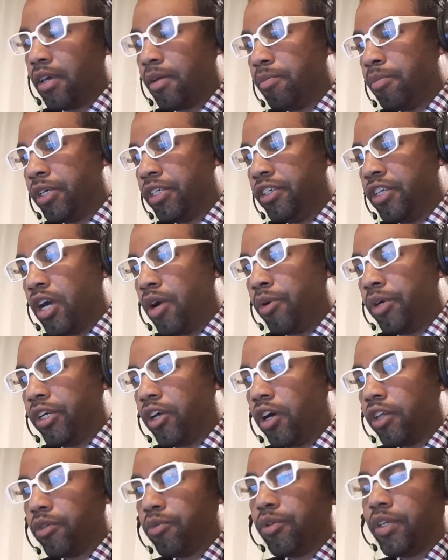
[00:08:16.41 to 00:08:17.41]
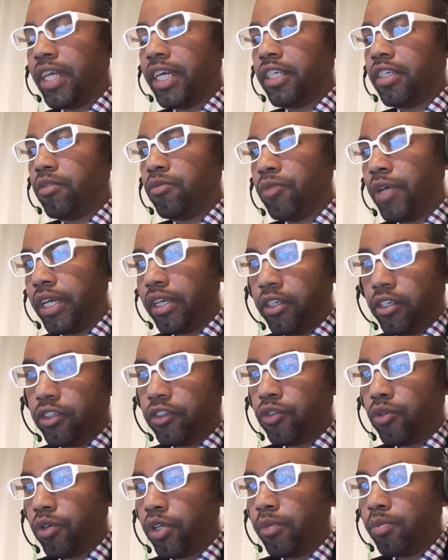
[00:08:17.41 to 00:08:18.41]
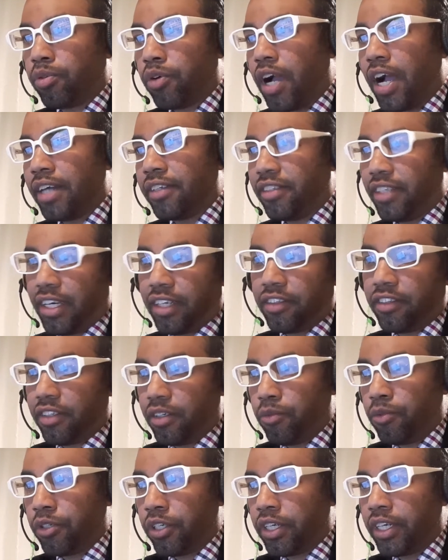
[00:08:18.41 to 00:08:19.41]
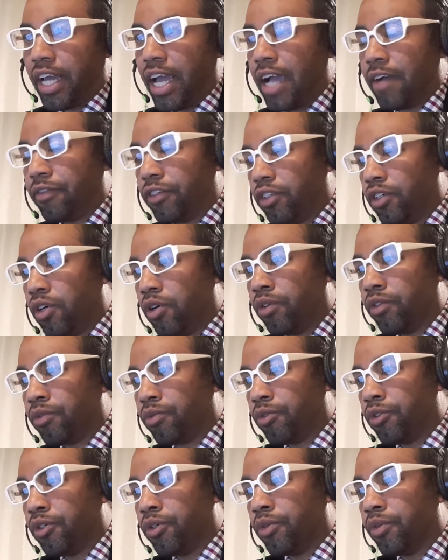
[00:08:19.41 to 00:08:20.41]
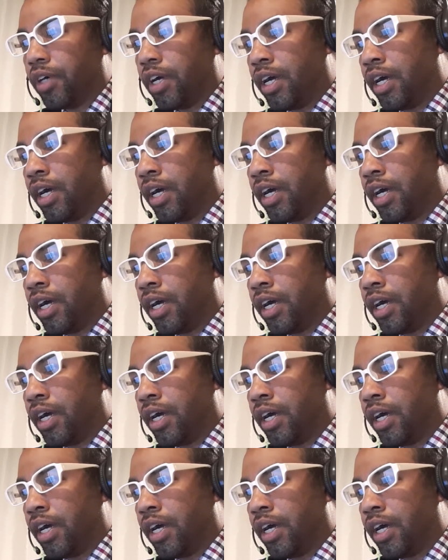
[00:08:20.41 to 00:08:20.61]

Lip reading: but knowing all the regulatory process that we're going to have to go through,